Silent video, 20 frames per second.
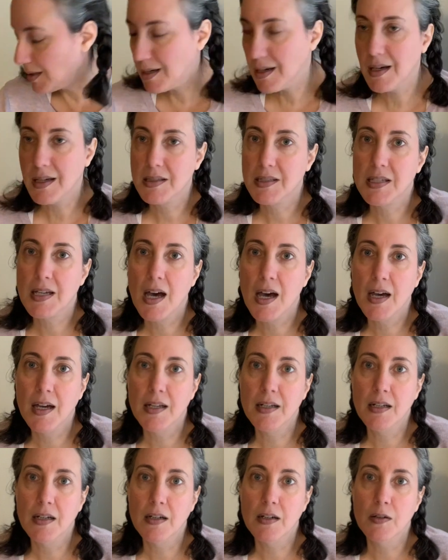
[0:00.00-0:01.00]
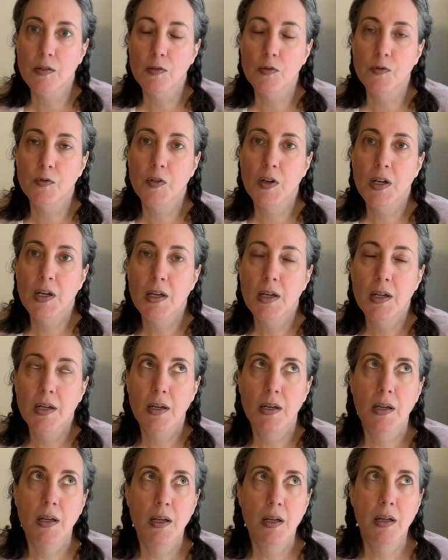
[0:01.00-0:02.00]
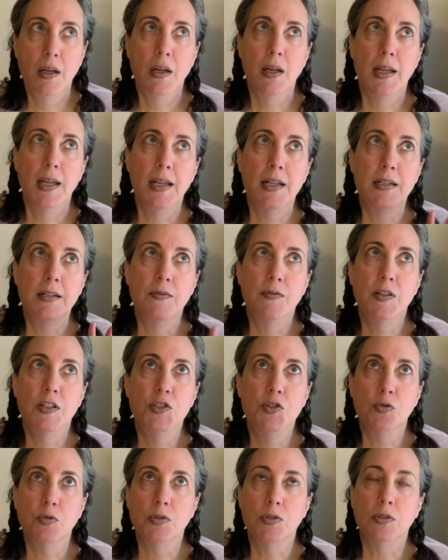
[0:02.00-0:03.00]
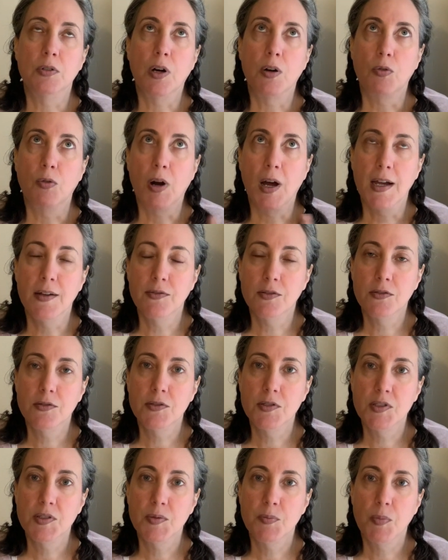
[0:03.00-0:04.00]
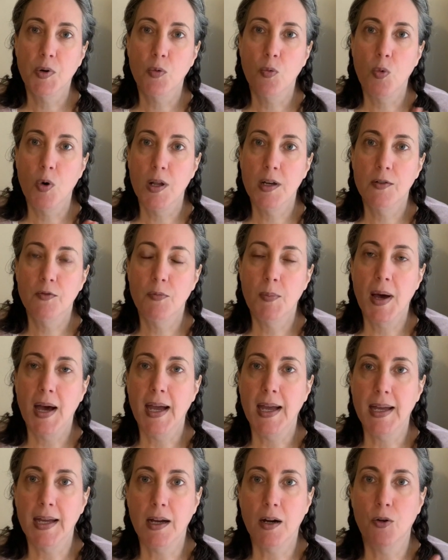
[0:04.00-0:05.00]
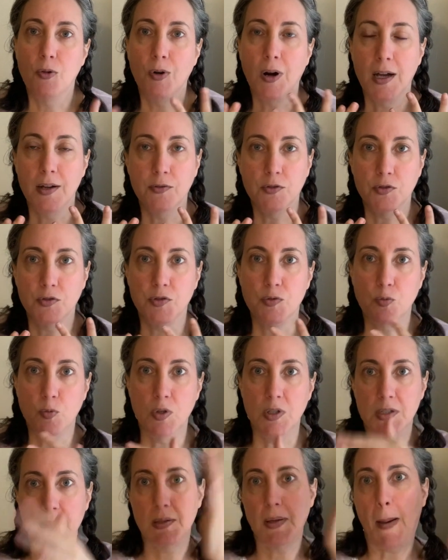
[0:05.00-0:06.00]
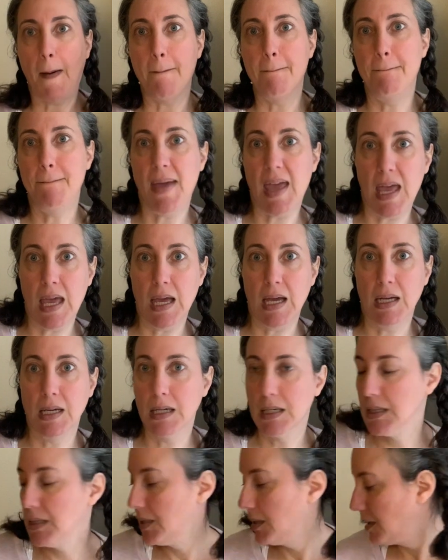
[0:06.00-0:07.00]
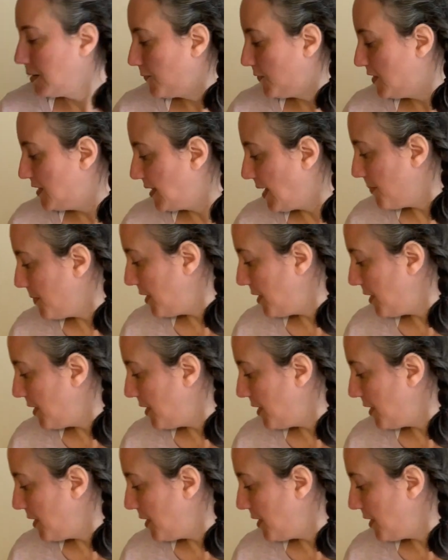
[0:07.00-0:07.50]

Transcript: a ton of individual arrivals, but one of my arrivals was big. Does that